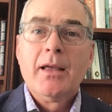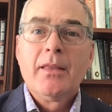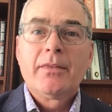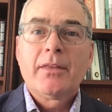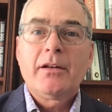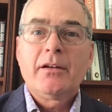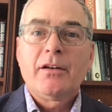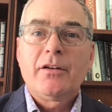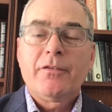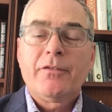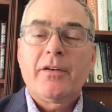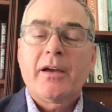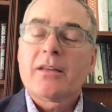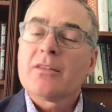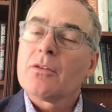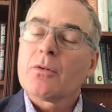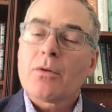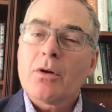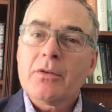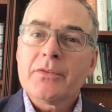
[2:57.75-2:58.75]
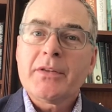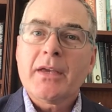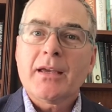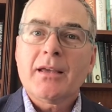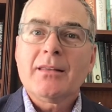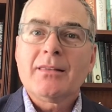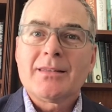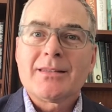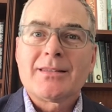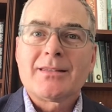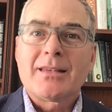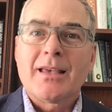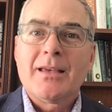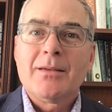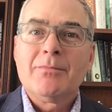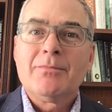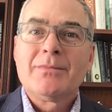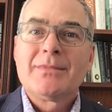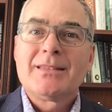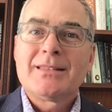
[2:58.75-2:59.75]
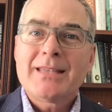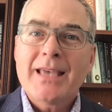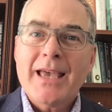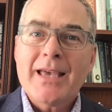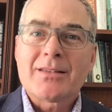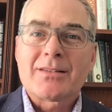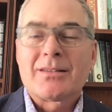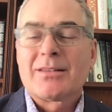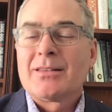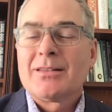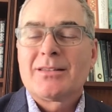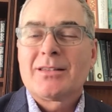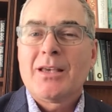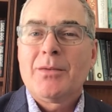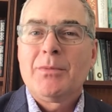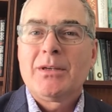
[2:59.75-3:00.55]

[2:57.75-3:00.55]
then in effect they're all taking the same test, the same